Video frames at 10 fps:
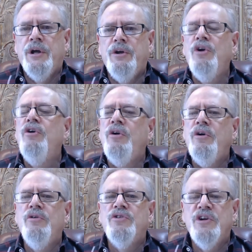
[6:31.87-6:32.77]

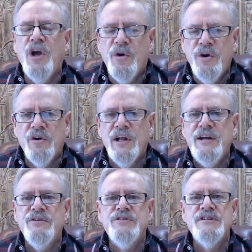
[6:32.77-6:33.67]
You should go to your
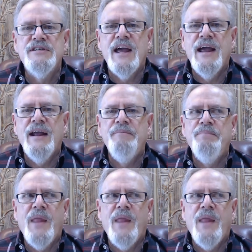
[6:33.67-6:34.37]
leaders and say,